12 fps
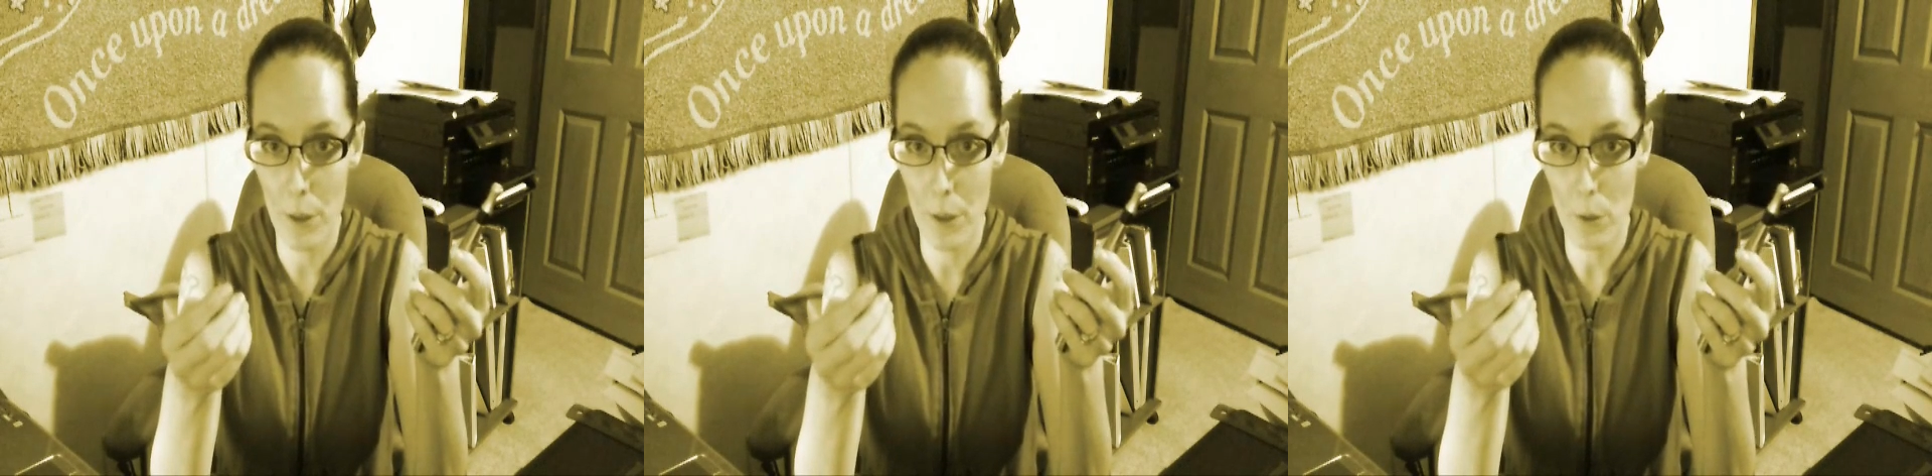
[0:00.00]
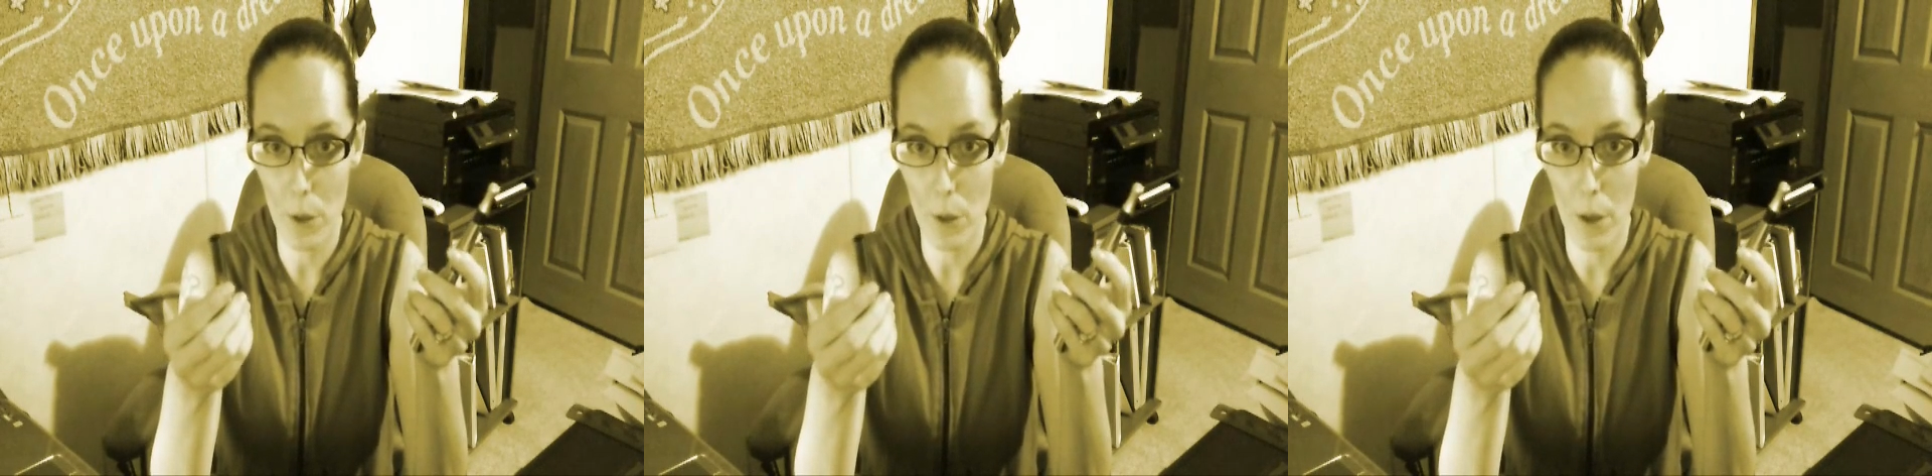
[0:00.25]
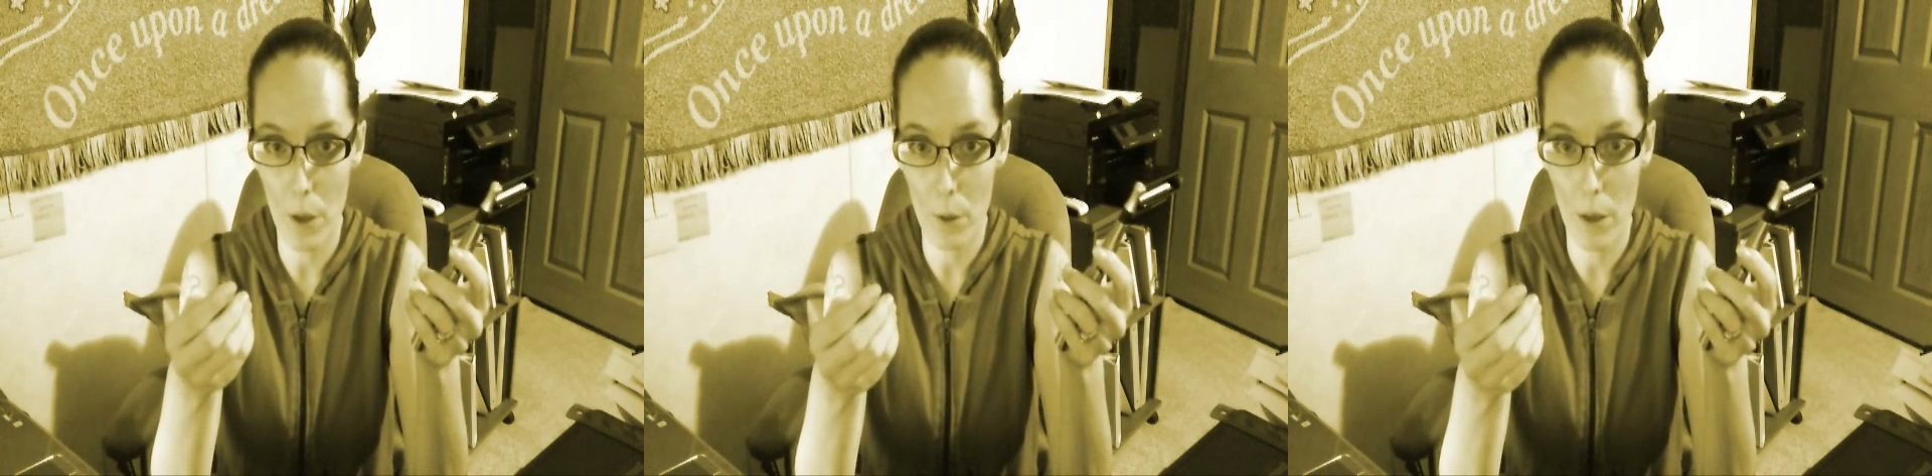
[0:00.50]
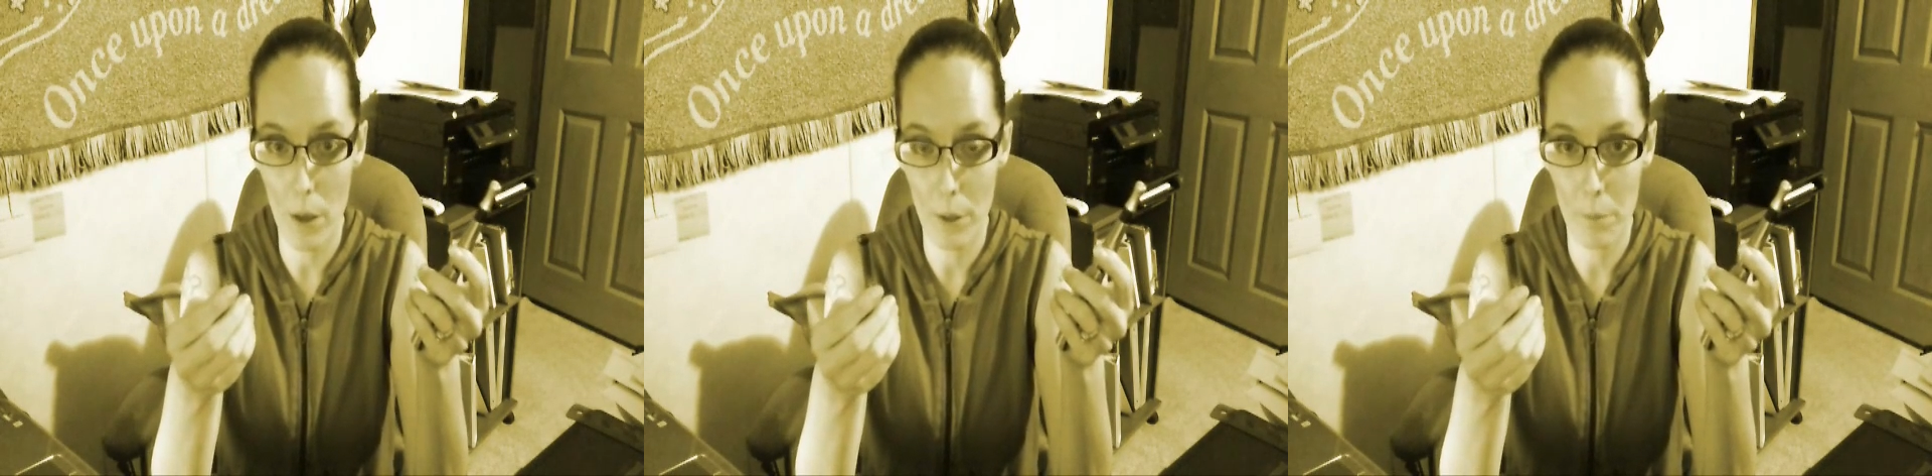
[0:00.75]
and use a Carto
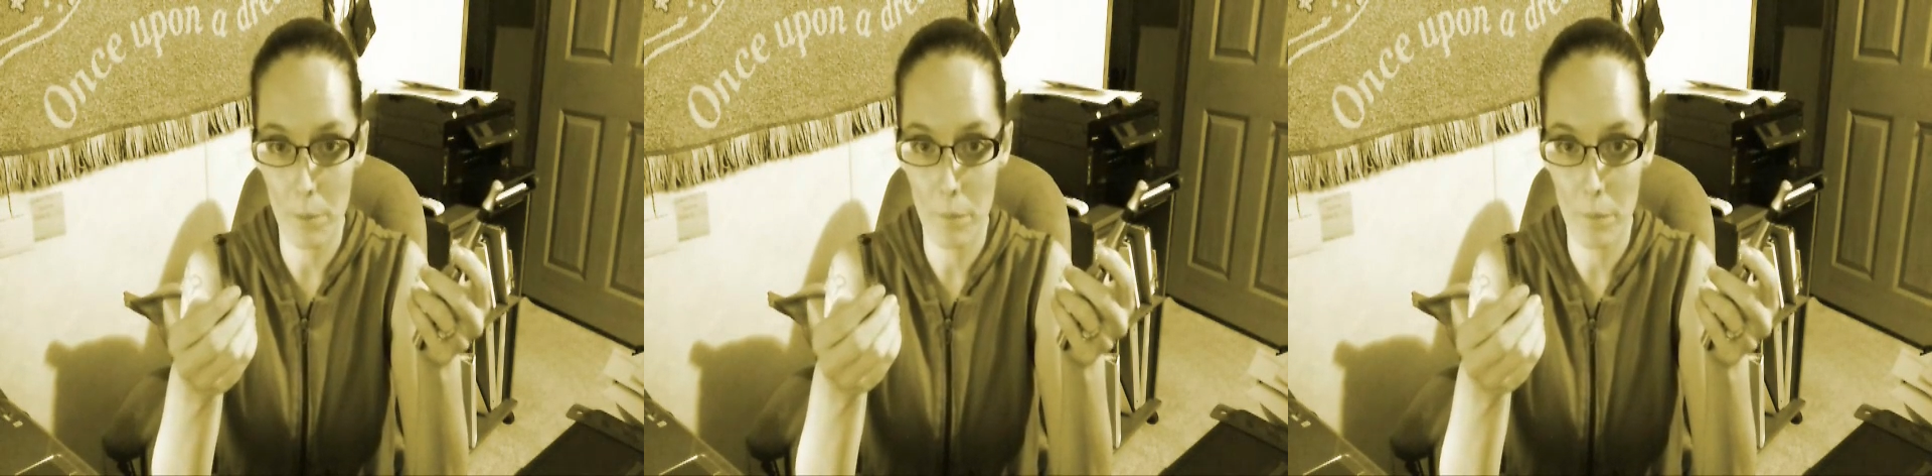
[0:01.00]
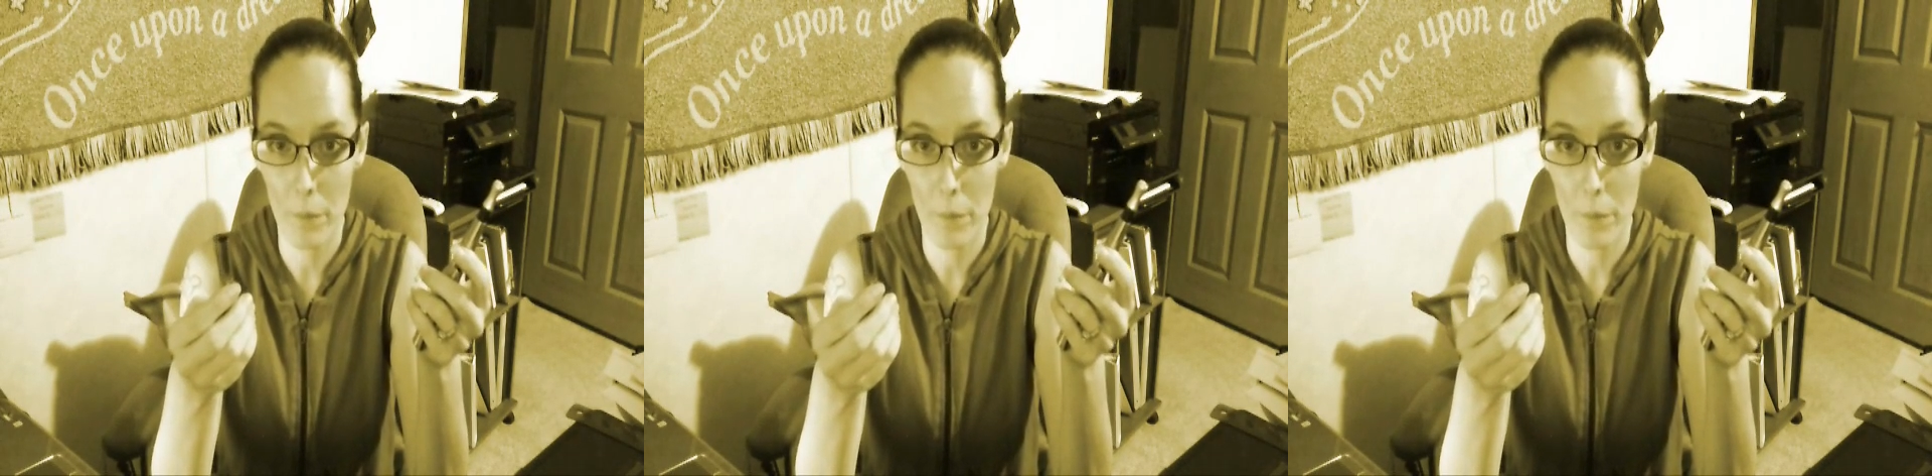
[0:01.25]
condom